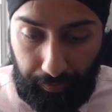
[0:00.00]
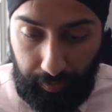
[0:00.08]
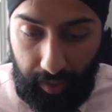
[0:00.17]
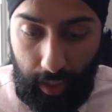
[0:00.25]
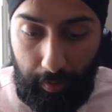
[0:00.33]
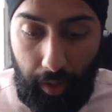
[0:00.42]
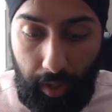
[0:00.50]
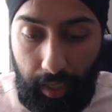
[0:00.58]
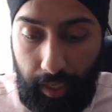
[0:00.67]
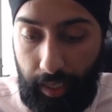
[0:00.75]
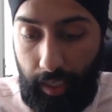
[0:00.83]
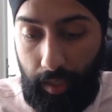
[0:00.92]
This book
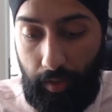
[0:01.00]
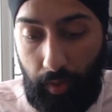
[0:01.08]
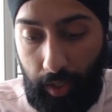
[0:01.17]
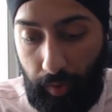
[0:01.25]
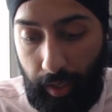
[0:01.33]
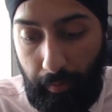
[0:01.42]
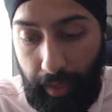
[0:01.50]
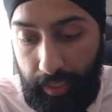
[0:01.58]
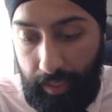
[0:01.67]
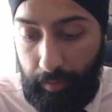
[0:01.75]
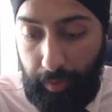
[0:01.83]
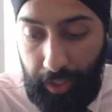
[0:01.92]
was written by
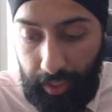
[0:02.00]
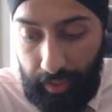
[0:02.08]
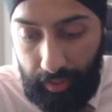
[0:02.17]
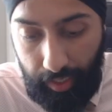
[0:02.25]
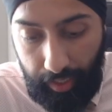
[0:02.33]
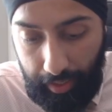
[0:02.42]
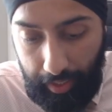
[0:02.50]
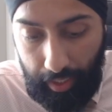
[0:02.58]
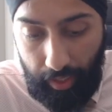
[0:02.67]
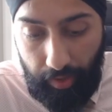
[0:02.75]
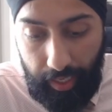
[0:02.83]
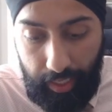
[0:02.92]
Simranjeet Singh, right?